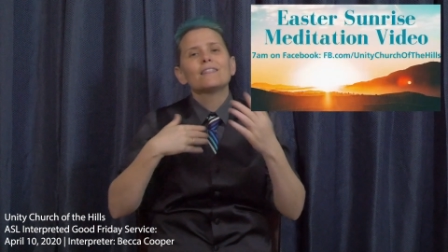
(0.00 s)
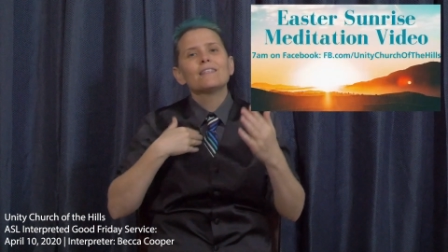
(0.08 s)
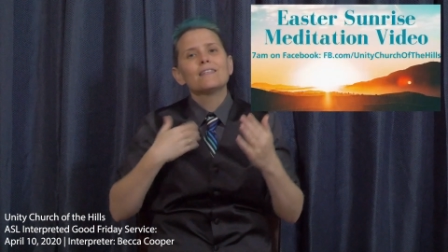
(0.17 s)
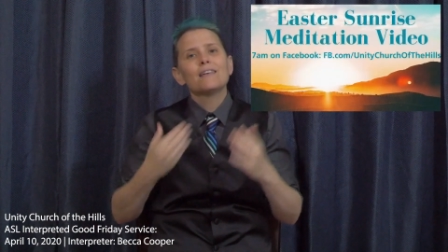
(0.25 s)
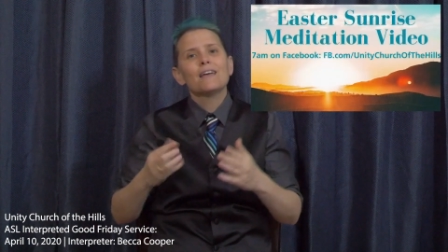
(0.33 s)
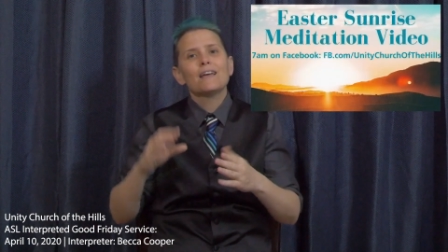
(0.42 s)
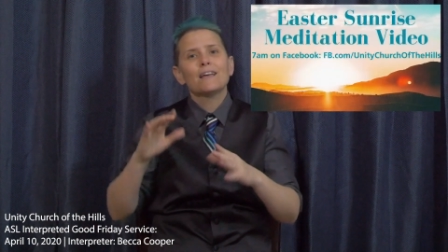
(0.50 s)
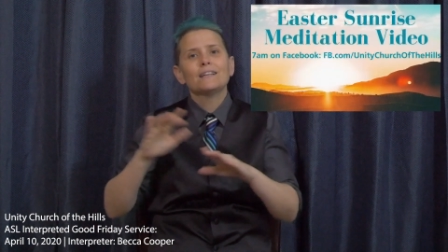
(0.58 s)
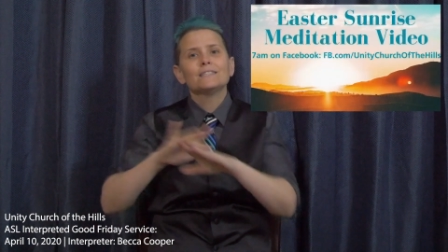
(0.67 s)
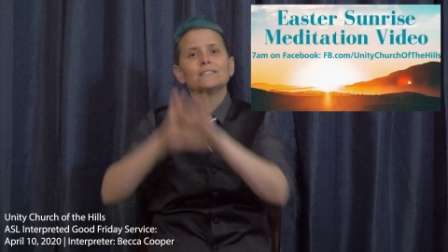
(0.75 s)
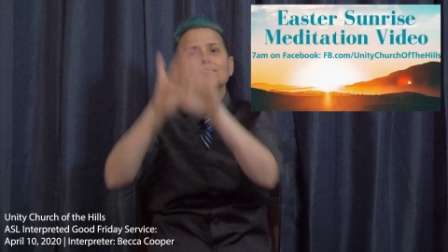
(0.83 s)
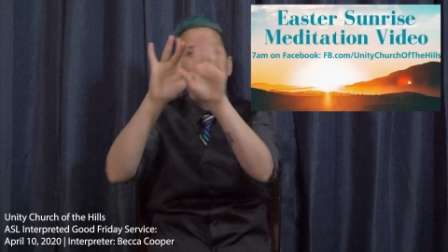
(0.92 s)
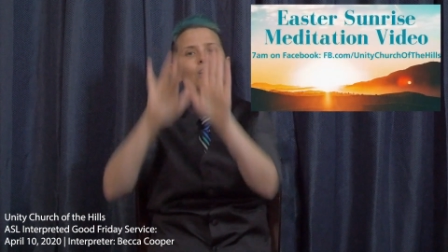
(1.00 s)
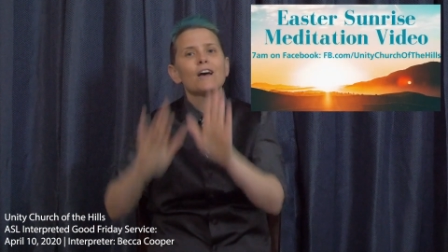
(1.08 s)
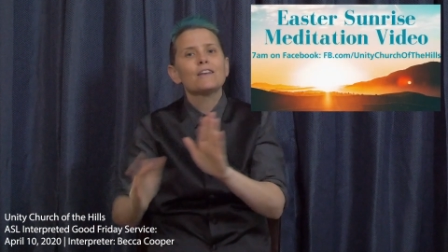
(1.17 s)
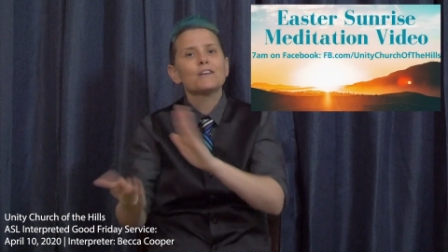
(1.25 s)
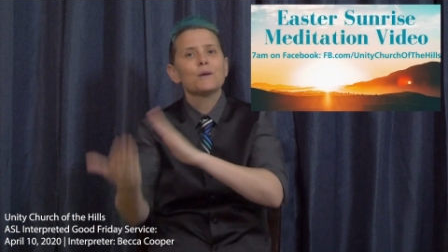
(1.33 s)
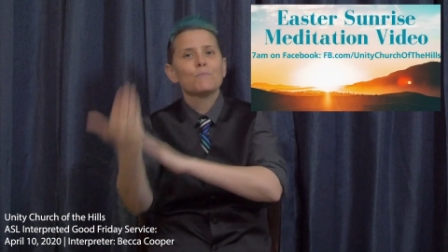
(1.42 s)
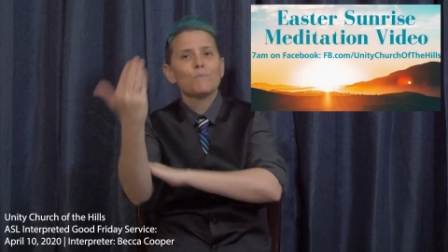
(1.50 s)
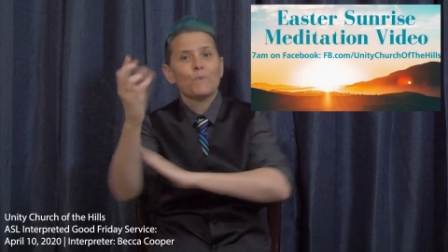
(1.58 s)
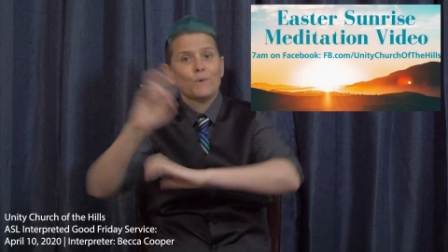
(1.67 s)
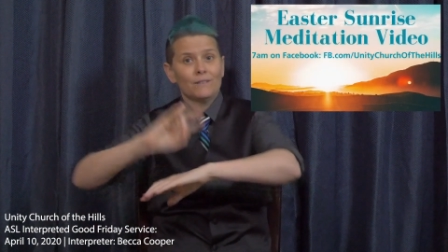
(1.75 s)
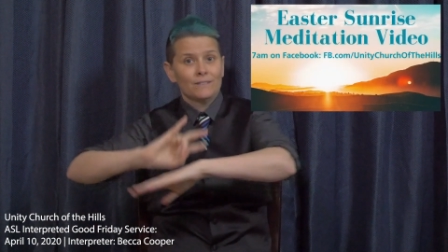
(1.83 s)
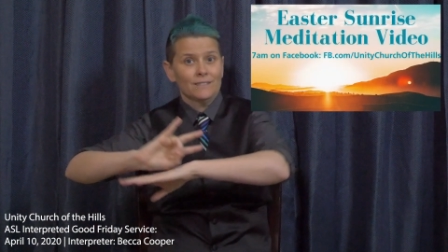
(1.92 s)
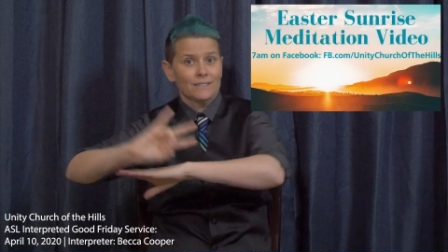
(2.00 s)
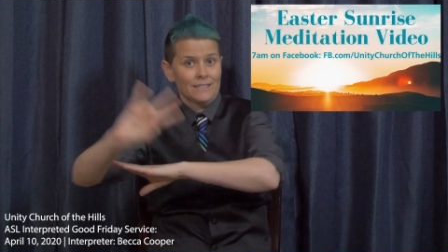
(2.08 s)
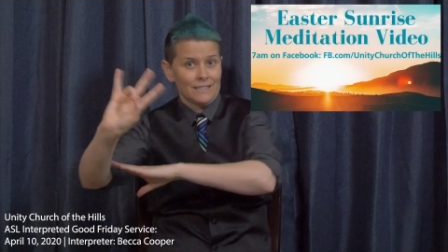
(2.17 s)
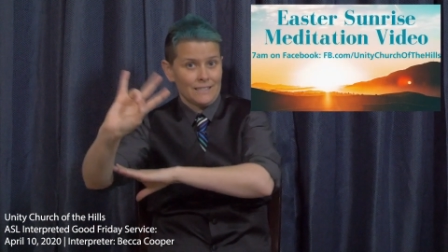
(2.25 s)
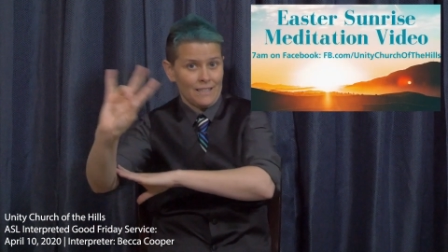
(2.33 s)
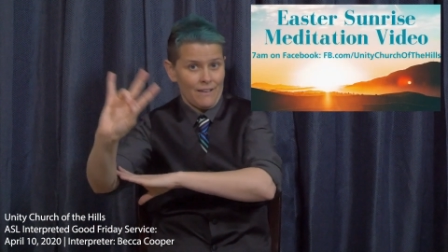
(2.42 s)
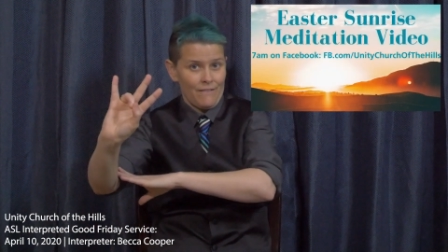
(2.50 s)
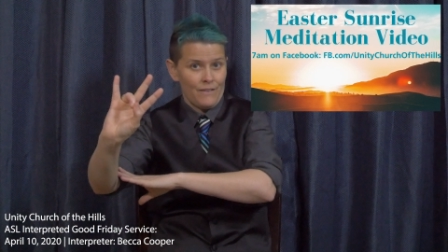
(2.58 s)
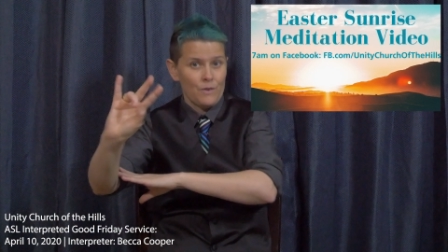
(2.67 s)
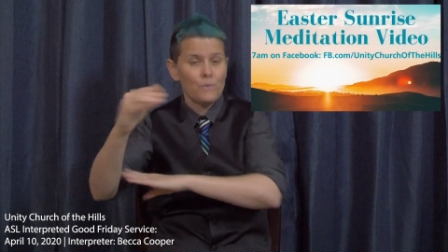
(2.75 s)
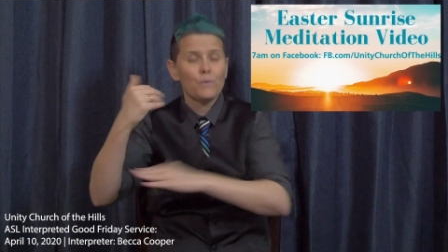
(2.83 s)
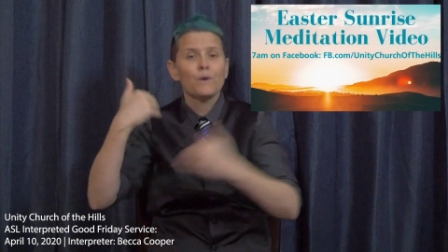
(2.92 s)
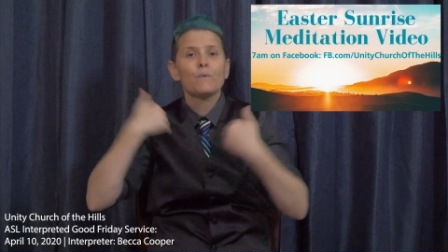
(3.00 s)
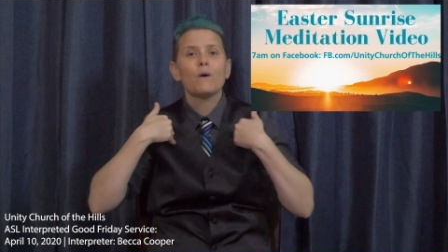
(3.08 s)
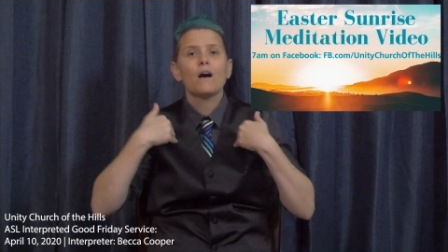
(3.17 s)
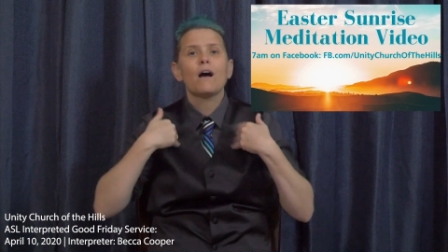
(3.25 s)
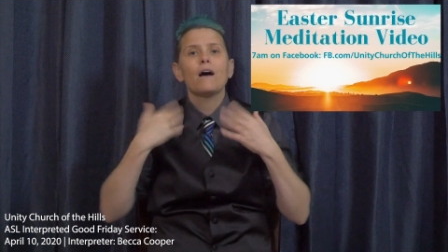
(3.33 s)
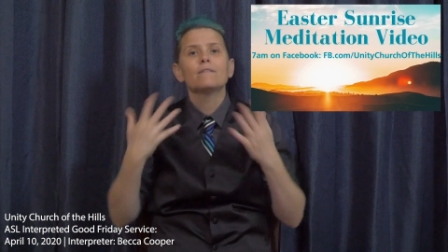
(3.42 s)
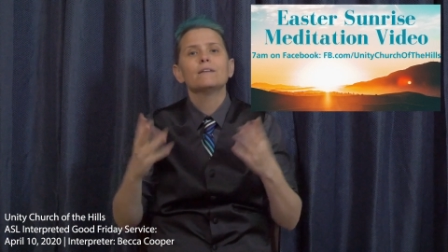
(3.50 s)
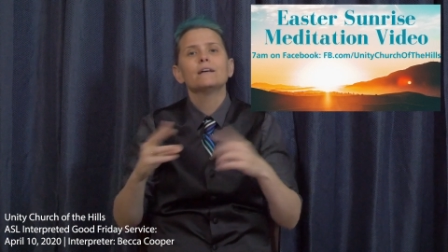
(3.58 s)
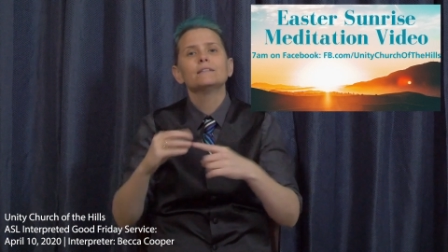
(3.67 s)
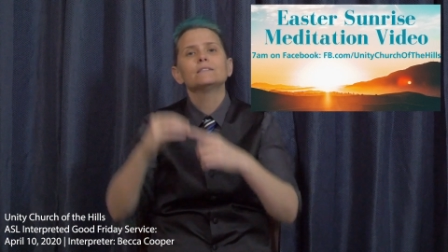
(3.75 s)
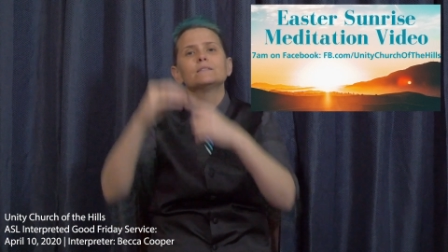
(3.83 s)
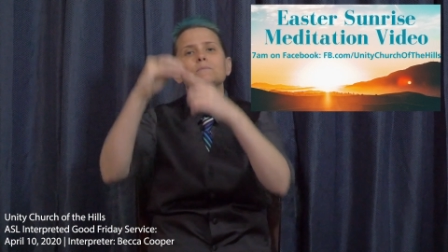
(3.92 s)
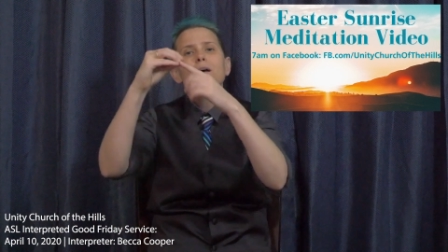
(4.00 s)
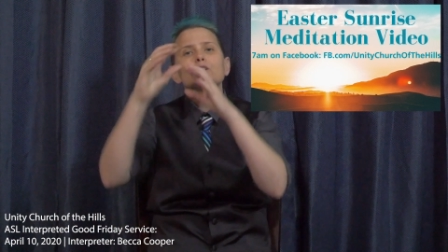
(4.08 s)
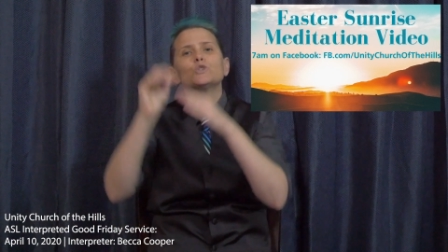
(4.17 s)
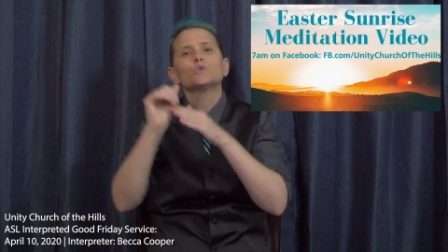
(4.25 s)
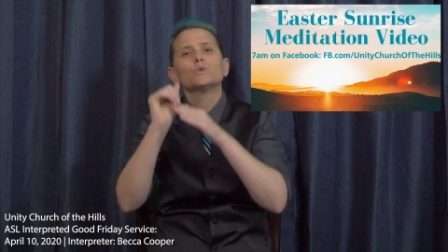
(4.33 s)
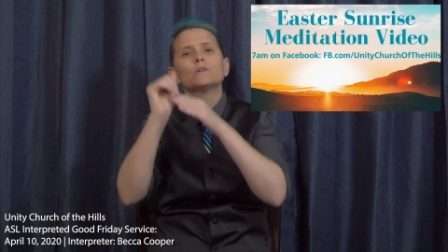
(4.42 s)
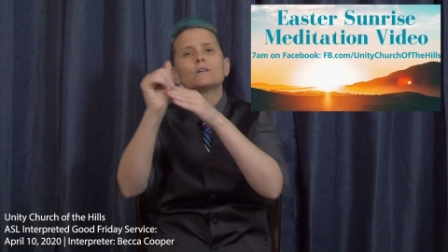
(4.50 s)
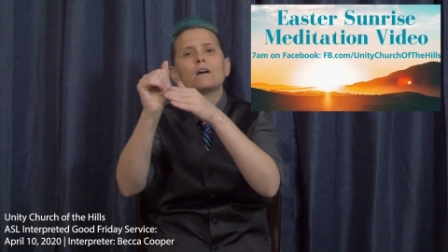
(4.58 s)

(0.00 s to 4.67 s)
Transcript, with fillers: we will have a special sunrise guided meditation on our Facebook page.